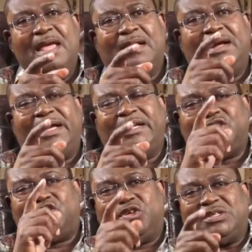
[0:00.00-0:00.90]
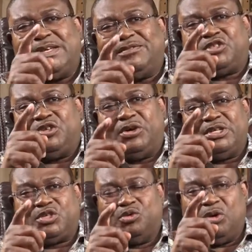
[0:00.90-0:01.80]
Now, it is Joseph's
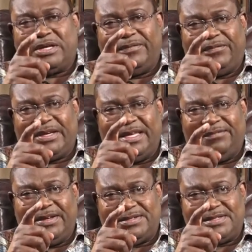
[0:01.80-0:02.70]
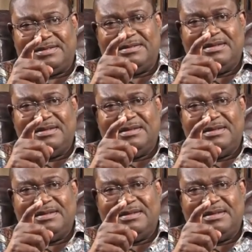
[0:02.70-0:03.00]
choice to walk in forgiveness.